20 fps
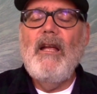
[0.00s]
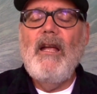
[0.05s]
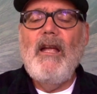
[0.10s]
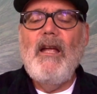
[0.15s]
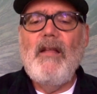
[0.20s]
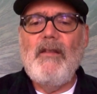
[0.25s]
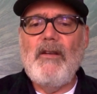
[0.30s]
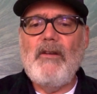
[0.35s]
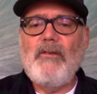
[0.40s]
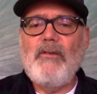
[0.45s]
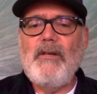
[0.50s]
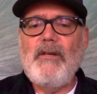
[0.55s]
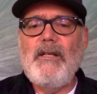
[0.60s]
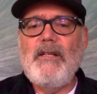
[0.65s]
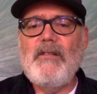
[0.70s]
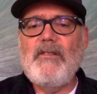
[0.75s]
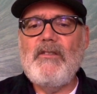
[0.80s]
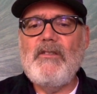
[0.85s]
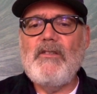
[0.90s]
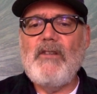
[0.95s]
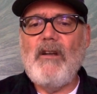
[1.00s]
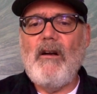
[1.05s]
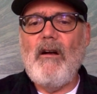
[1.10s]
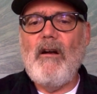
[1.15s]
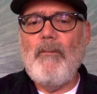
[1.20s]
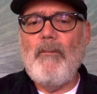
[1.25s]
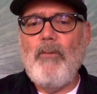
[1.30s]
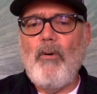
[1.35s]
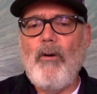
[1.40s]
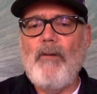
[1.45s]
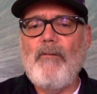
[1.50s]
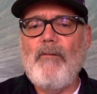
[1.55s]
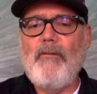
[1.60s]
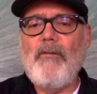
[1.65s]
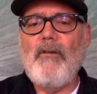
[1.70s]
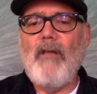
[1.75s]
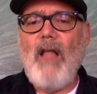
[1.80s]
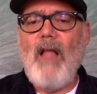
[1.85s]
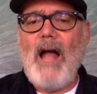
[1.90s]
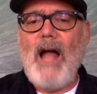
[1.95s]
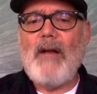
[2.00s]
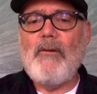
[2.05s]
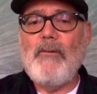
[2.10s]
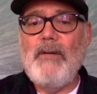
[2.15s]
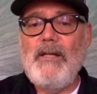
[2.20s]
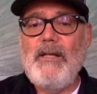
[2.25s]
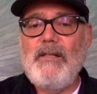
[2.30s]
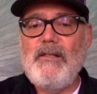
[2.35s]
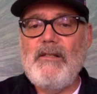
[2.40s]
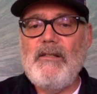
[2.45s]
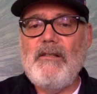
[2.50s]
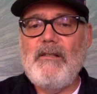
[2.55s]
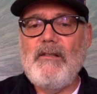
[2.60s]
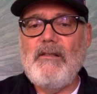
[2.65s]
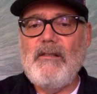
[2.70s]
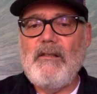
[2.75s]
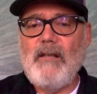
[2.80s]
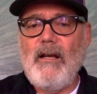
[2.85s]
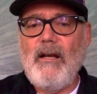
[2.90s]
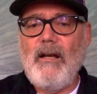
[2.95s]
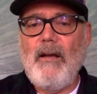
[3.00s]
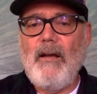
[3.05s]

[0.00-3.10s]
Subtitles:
And the Greeks are important for a lot of reasons.